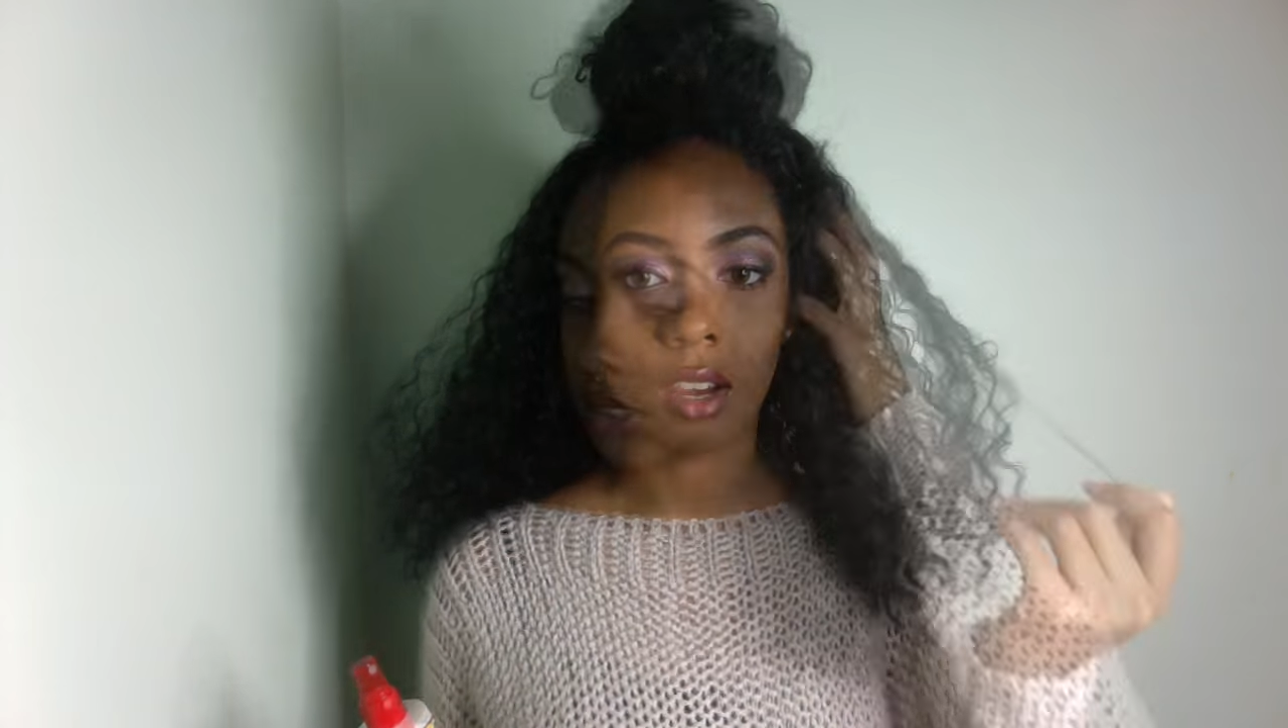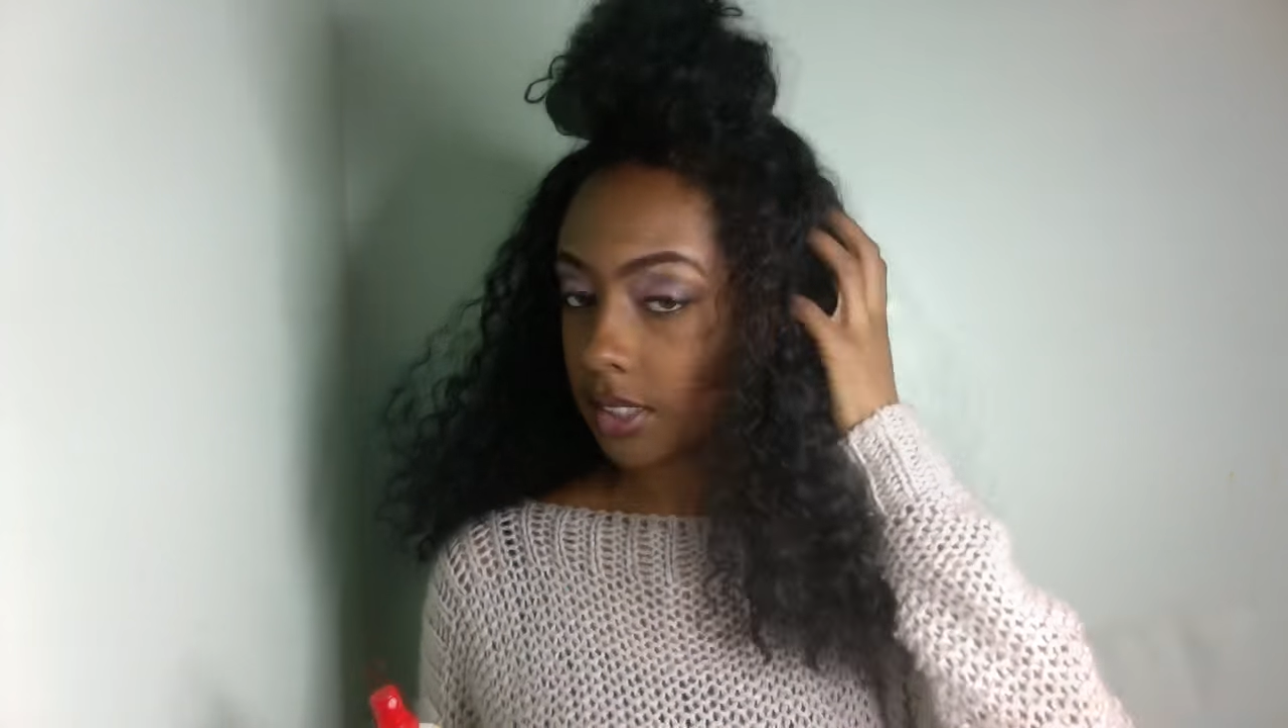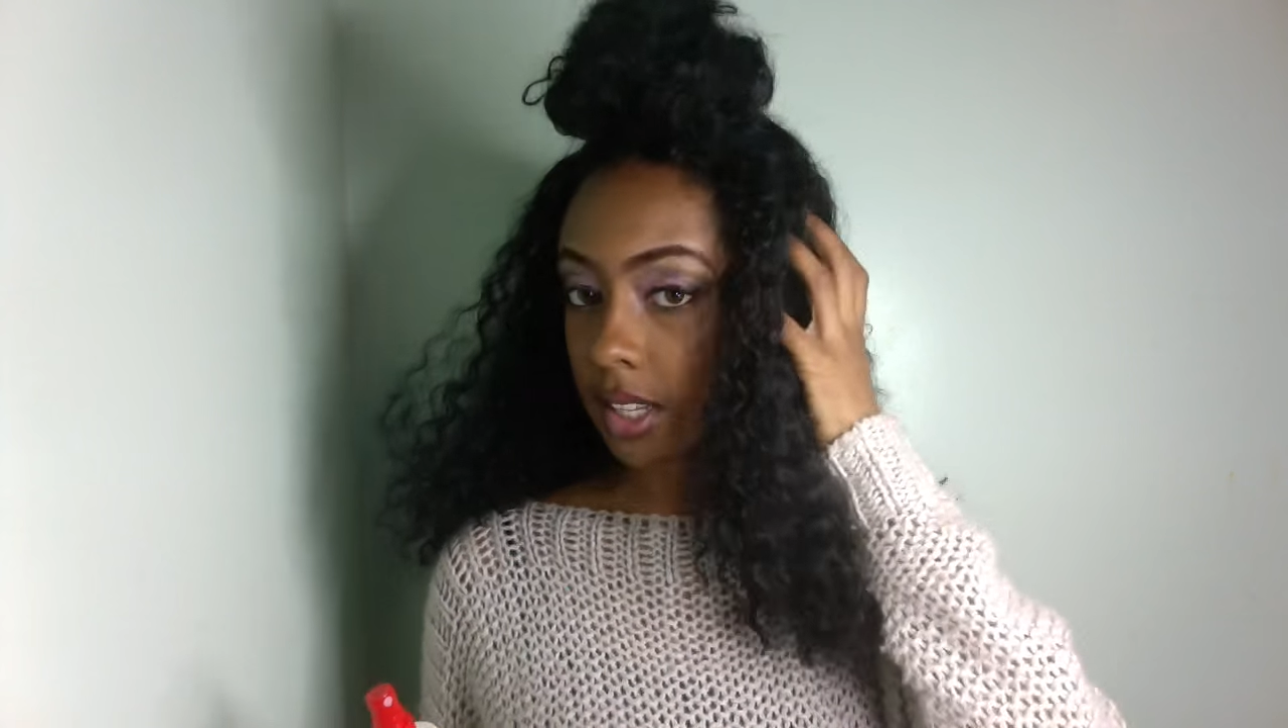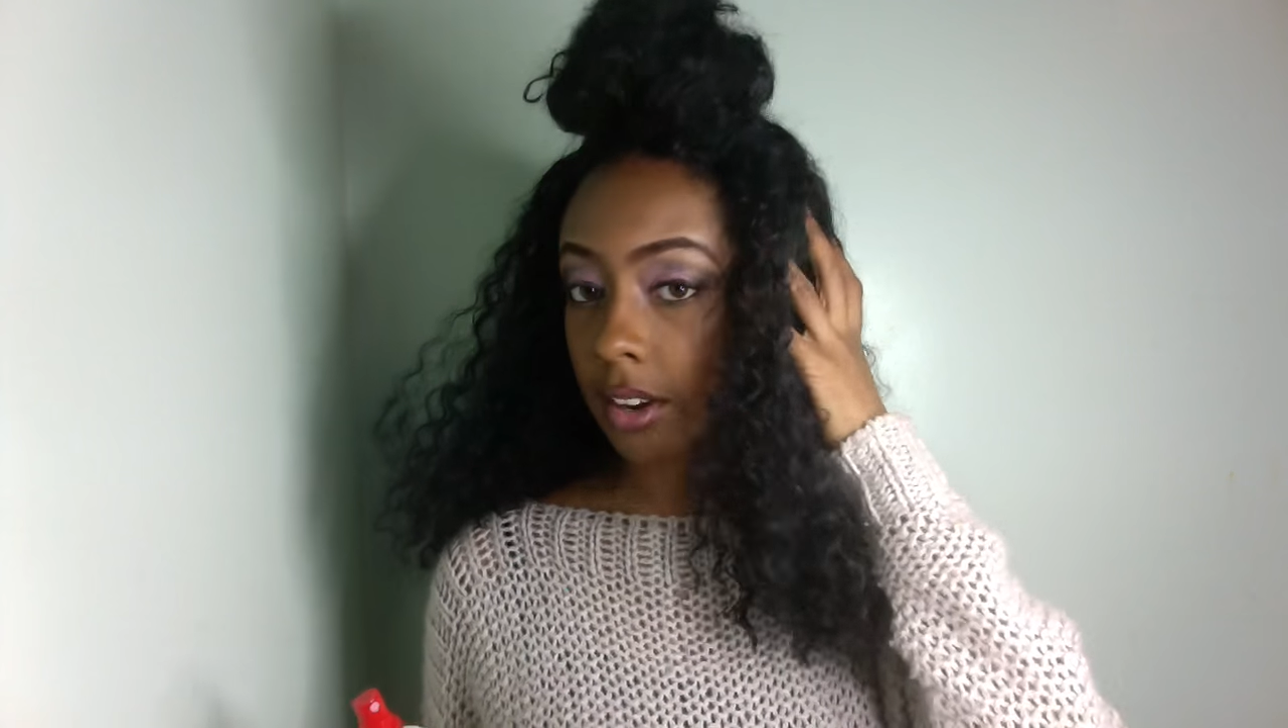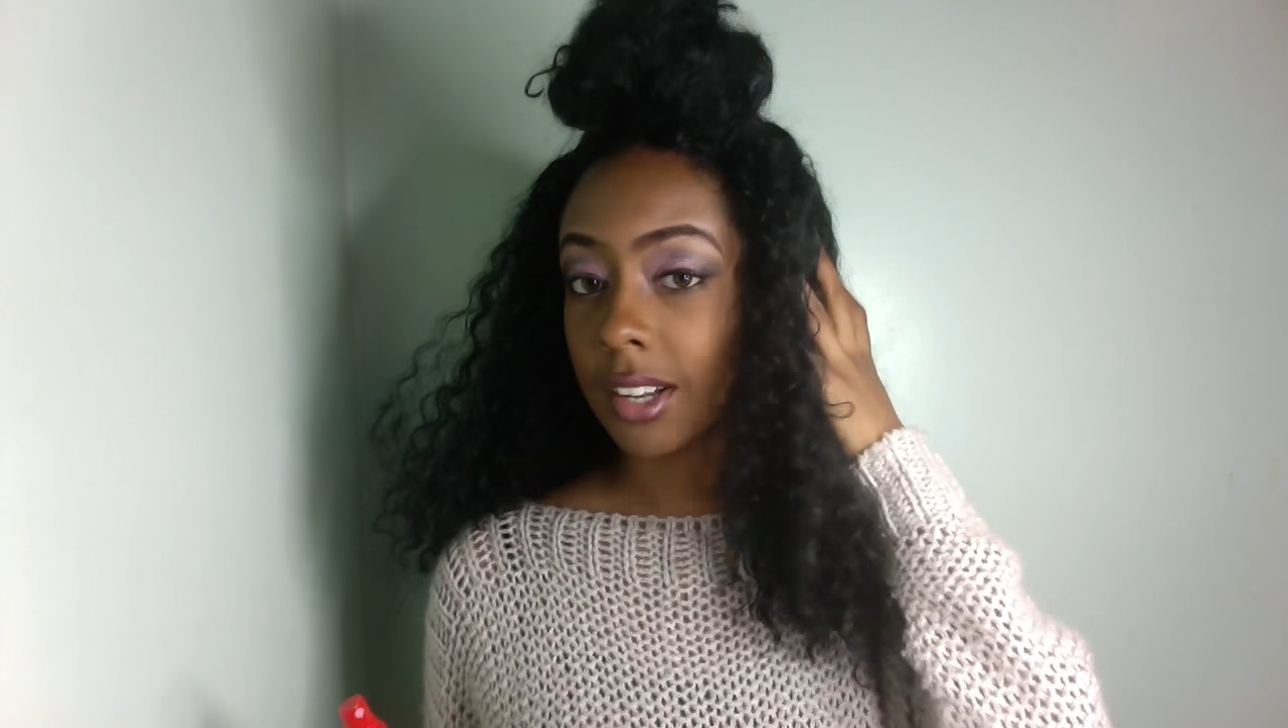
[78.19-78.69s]

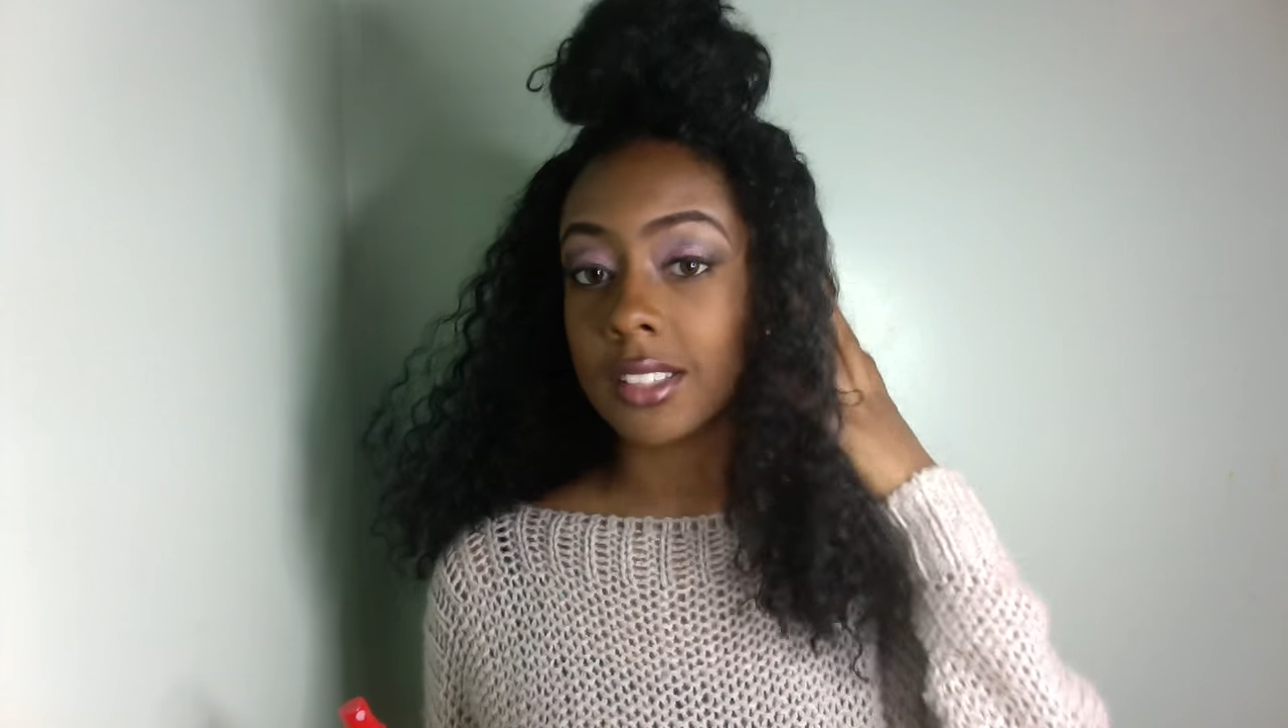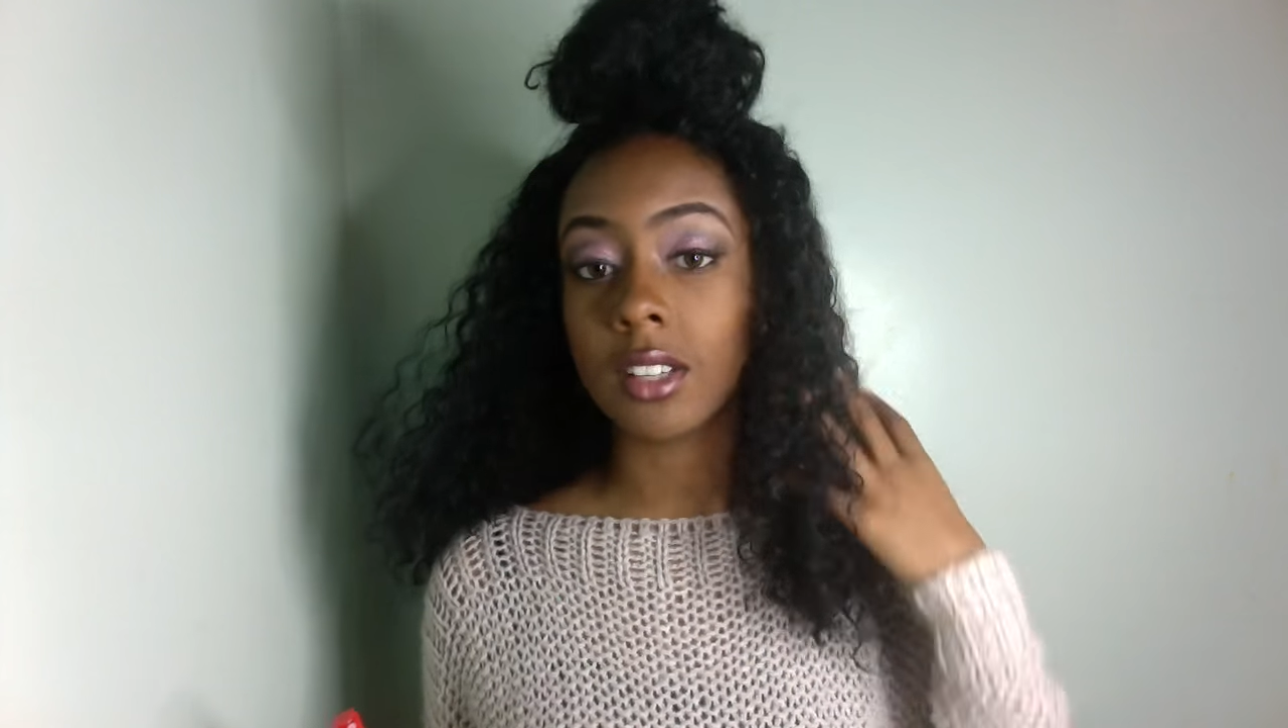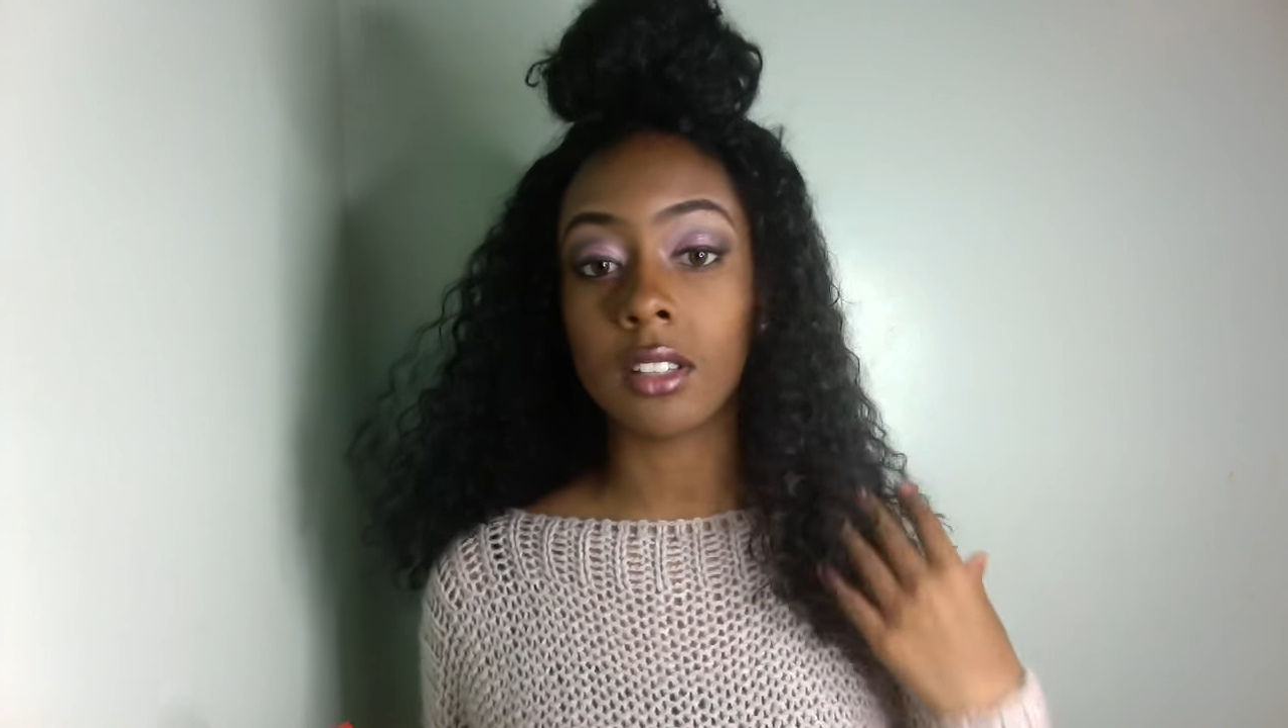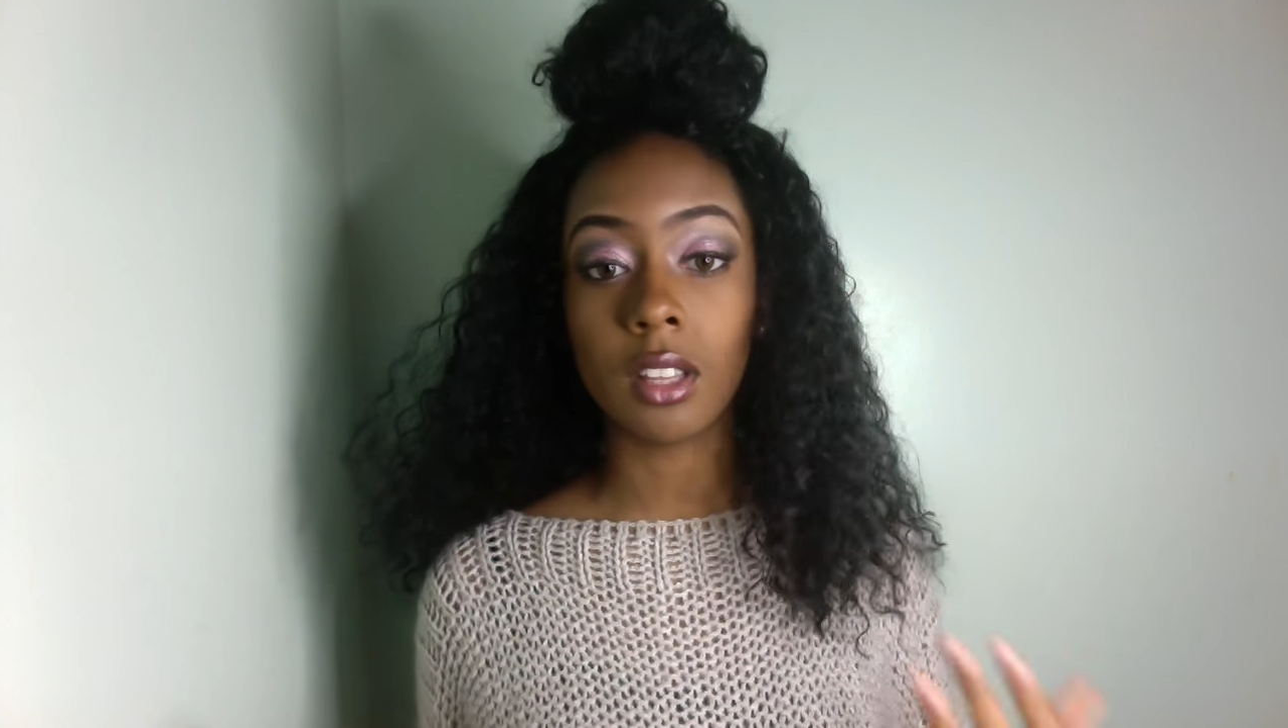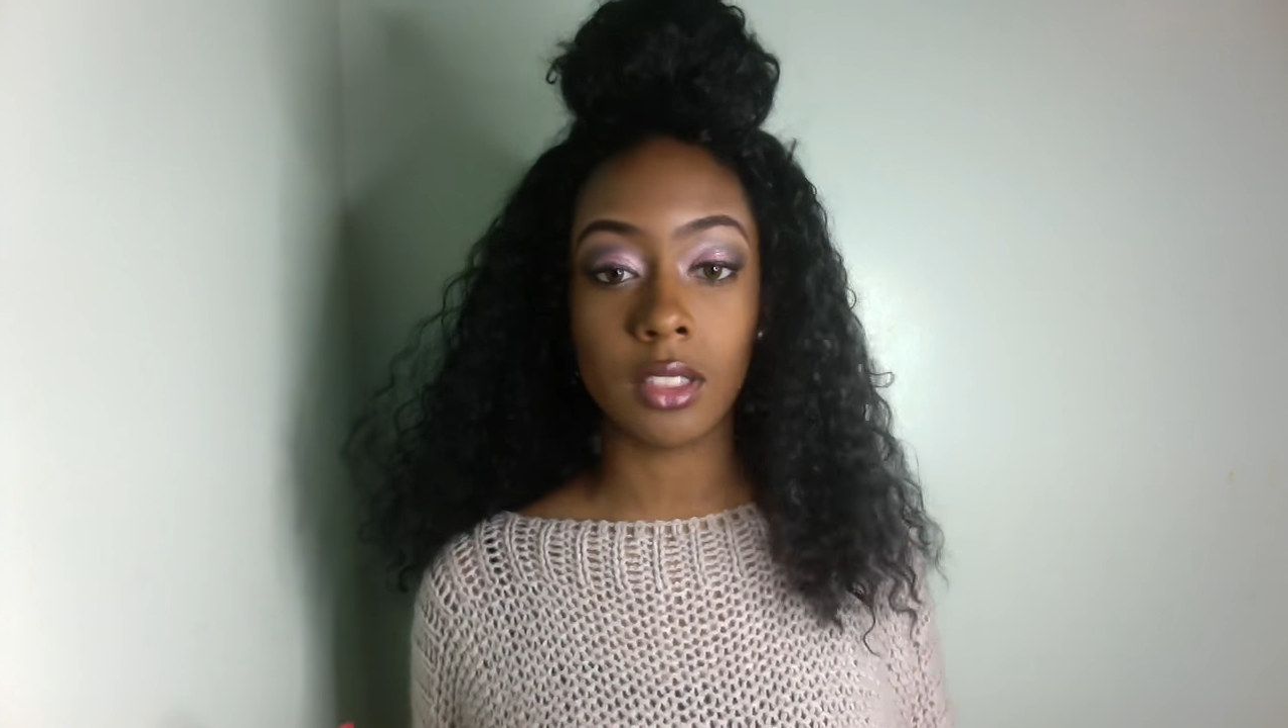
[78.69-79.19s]
This hair is on the